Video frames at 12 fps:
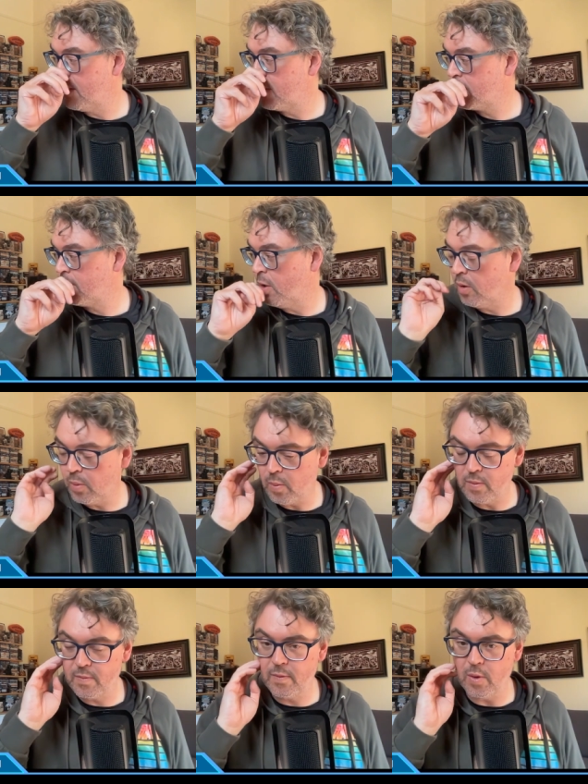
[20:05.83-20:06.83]
small
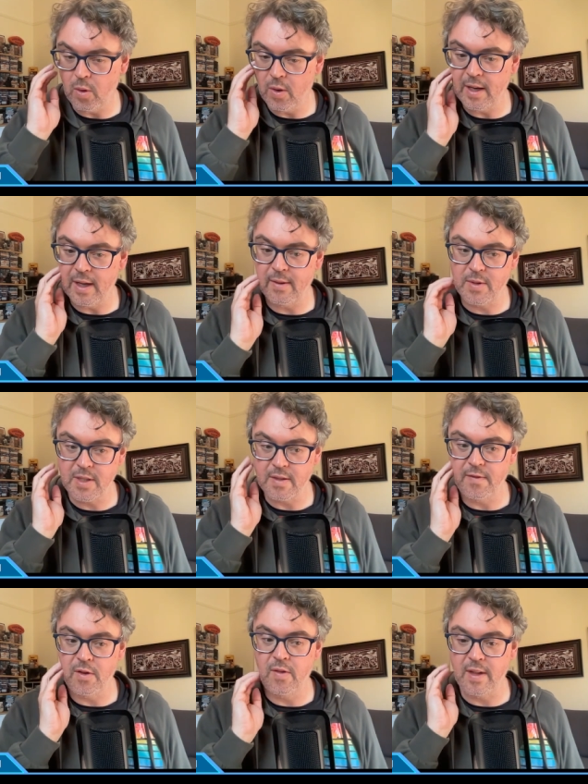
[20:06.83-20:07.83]
order, just a
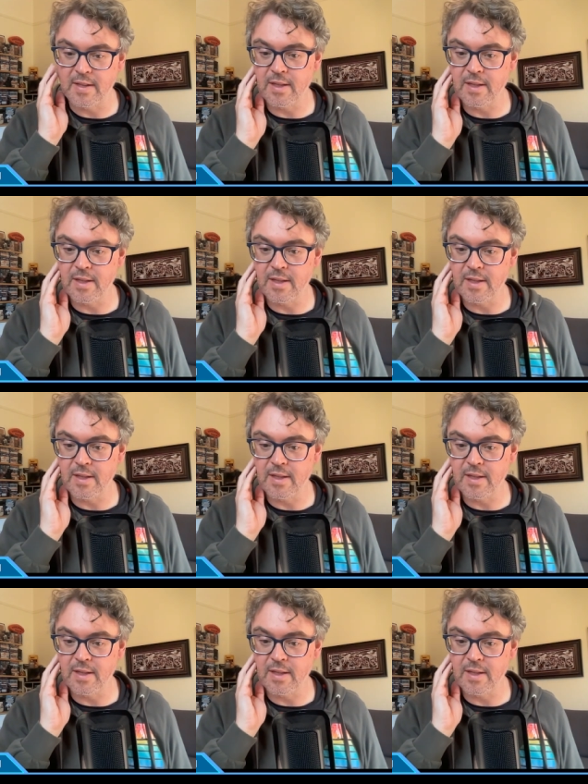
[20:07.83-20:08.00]
few things I